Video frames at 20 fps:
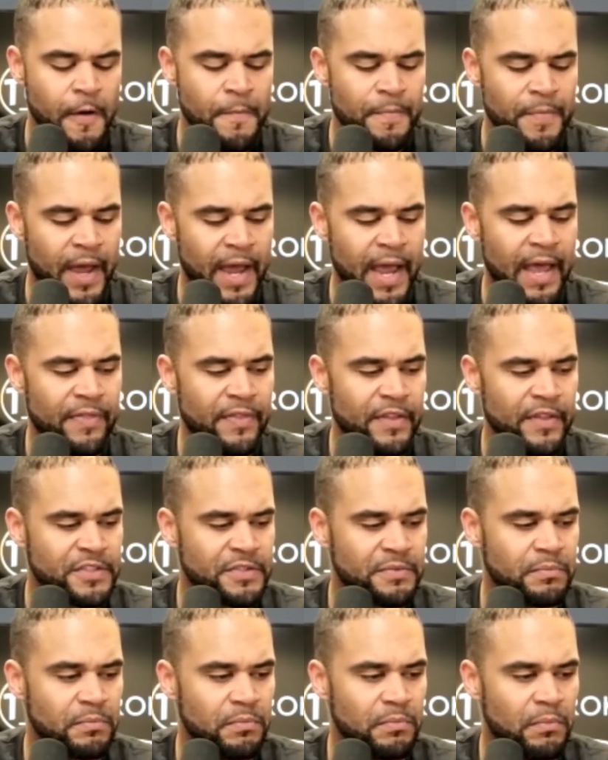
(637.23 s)
I had this
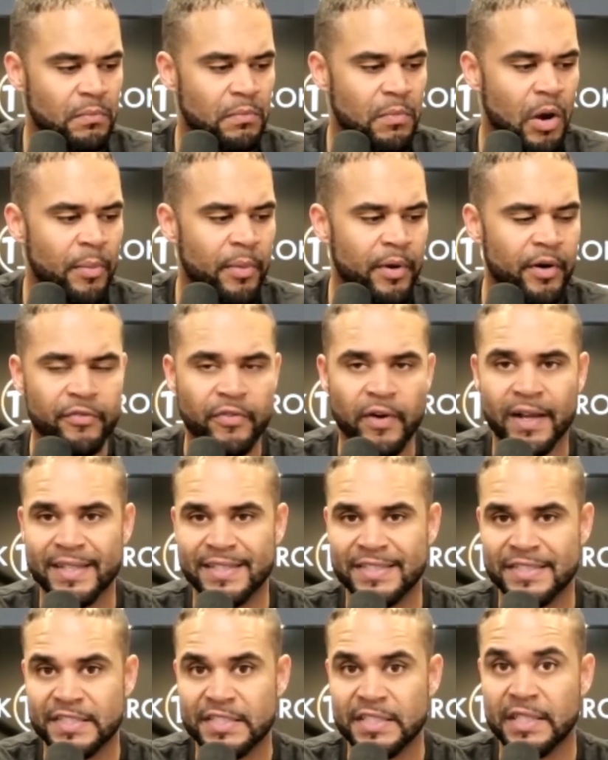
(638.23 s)
moment of
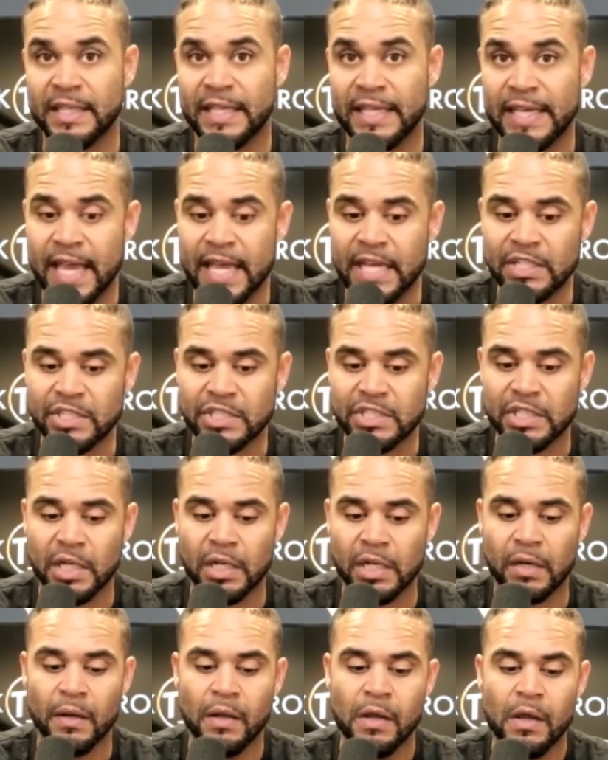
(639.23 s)

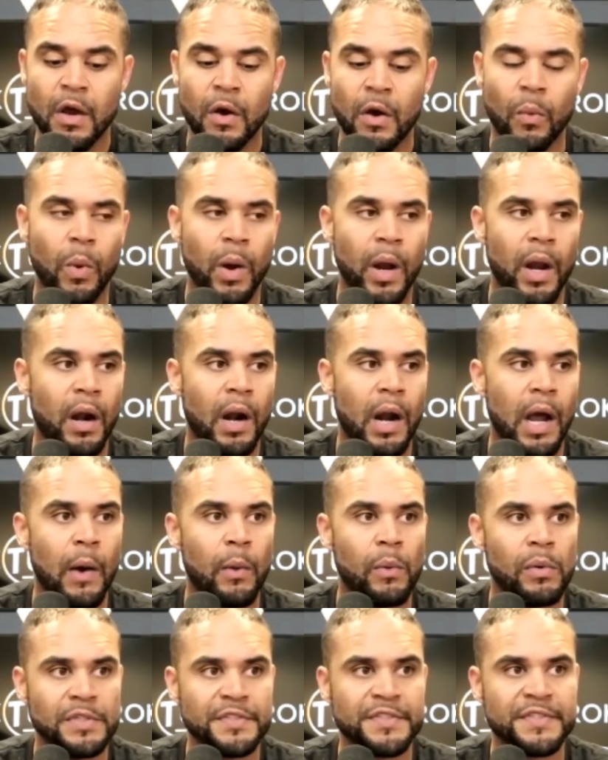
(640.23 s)
reconciliation where I
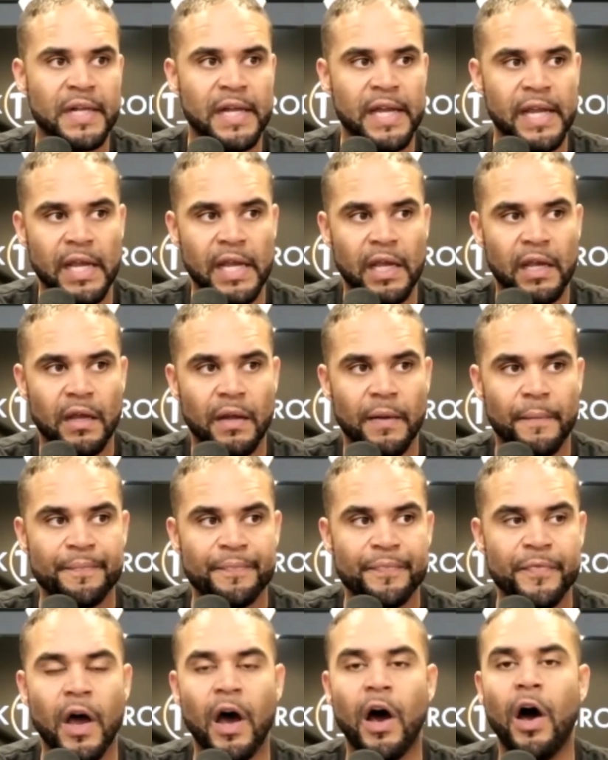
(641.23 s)
was like,
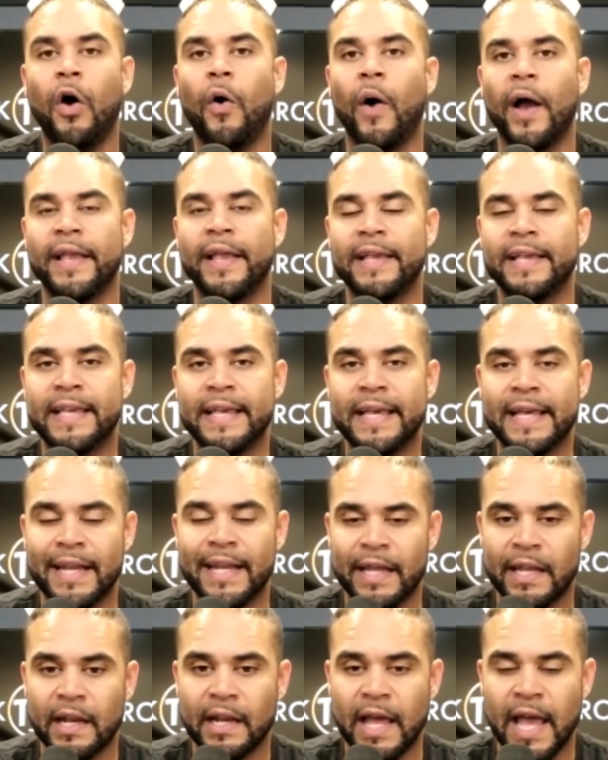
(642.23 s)
oh, I get
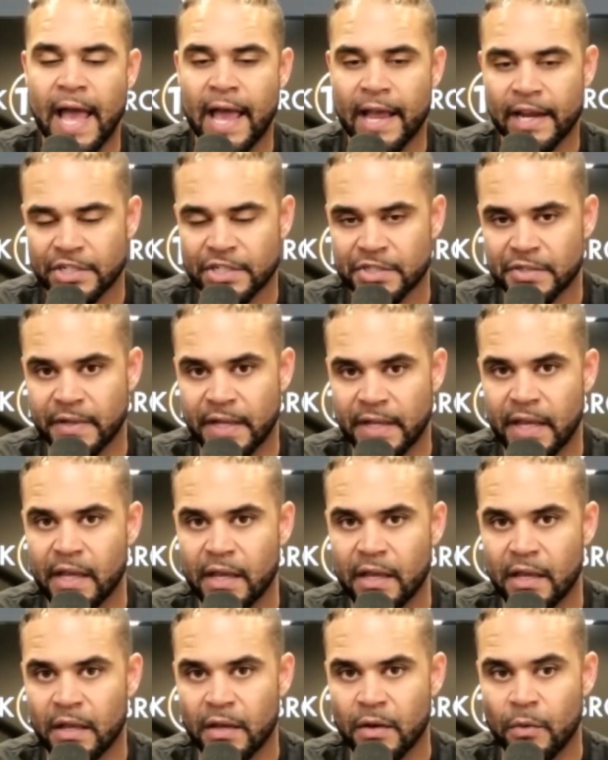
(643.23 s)
it, actually.
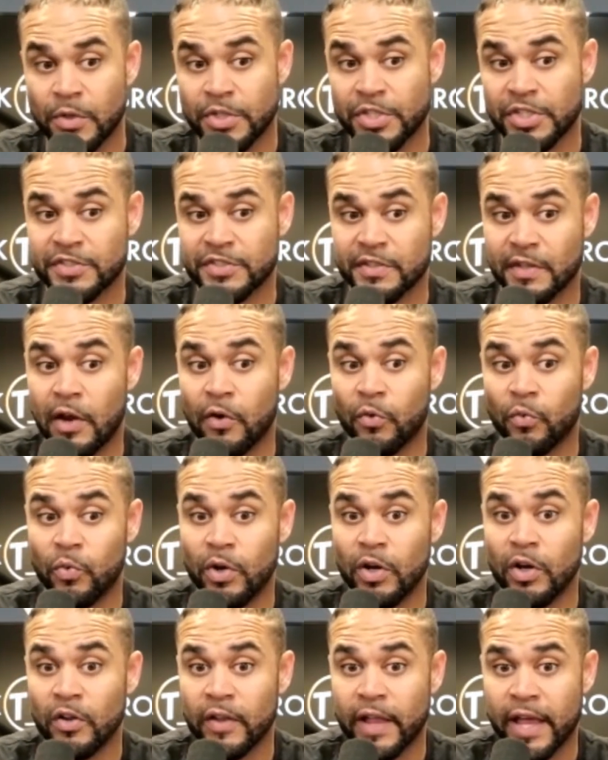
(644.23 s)
Which is a
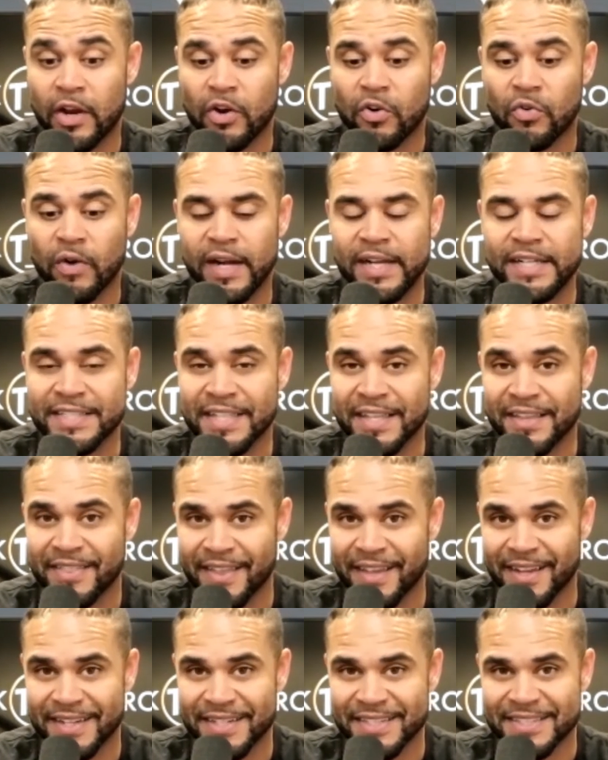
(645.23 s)
real like crazy
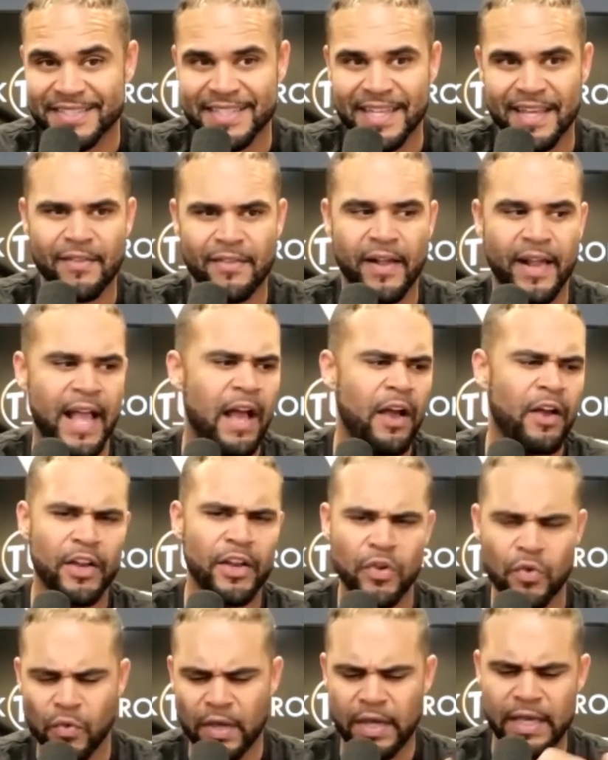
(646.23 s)
thing to say, like, how can
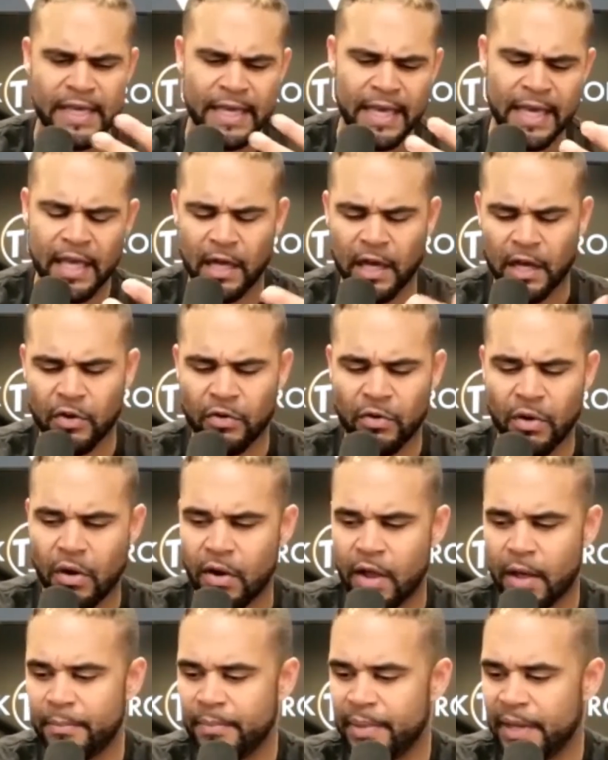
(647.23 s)
you get a
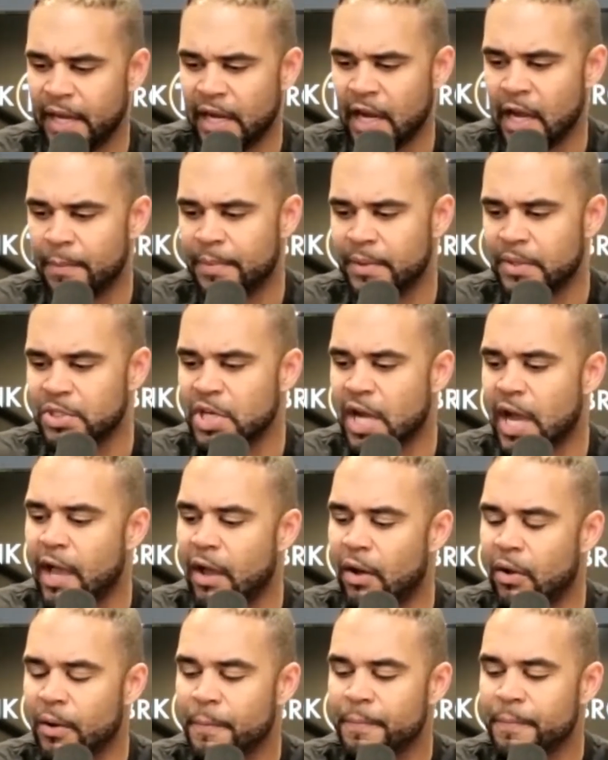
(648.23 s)
grown-up beating up a
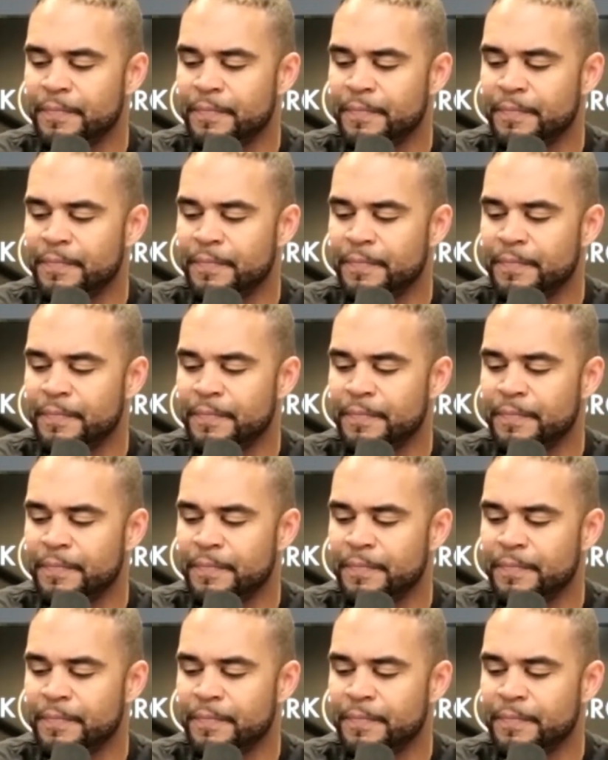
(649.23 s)
child?